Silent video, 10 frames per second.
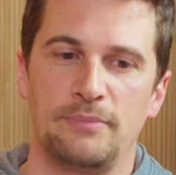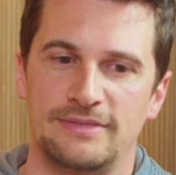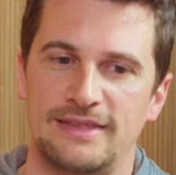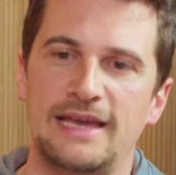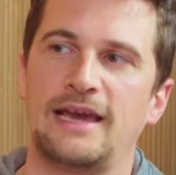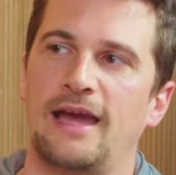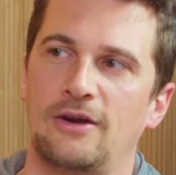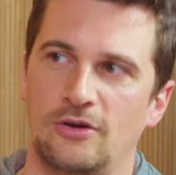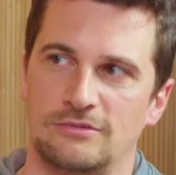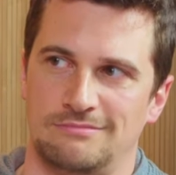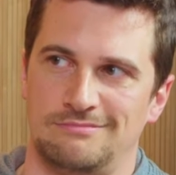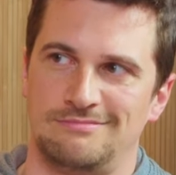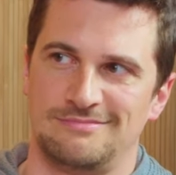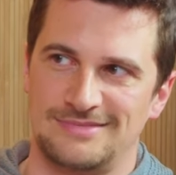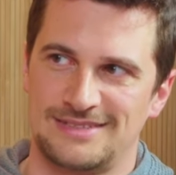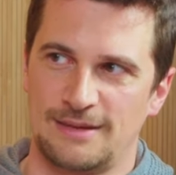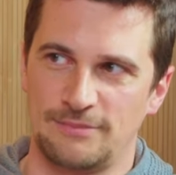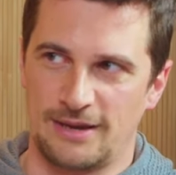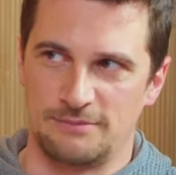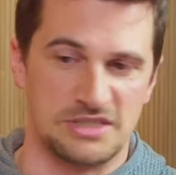but they cannot
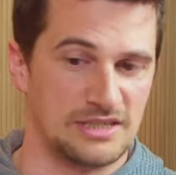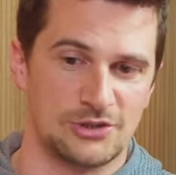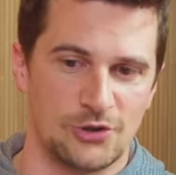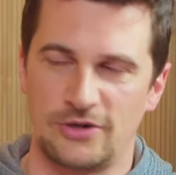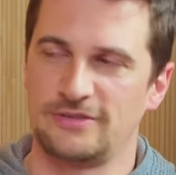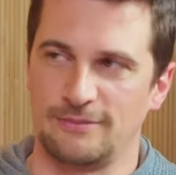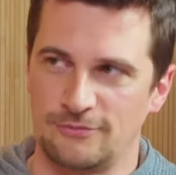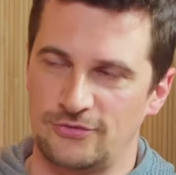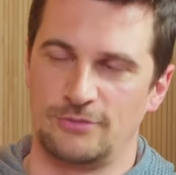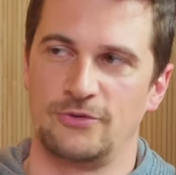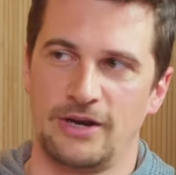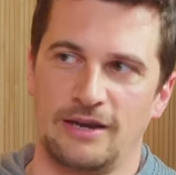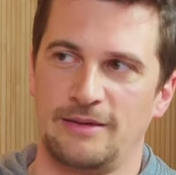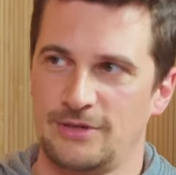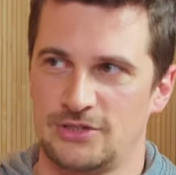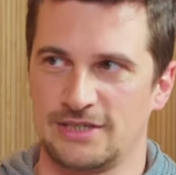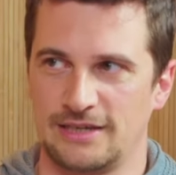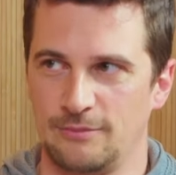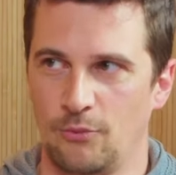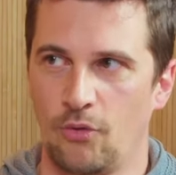sometimes discern them from real images
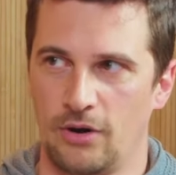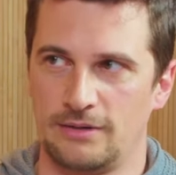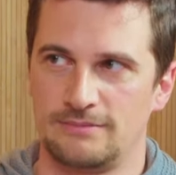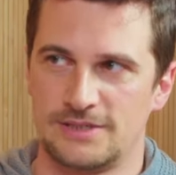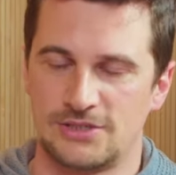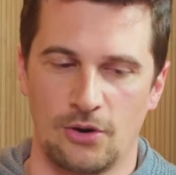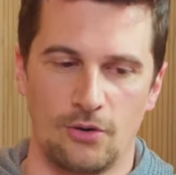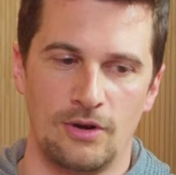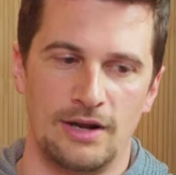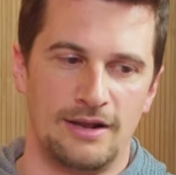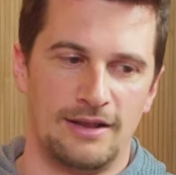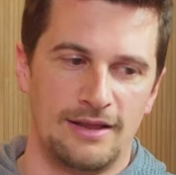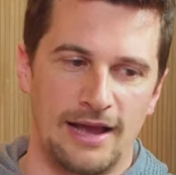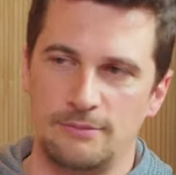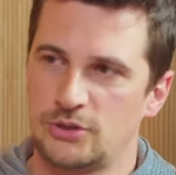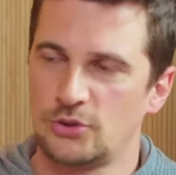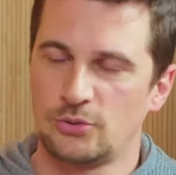anymore so I'm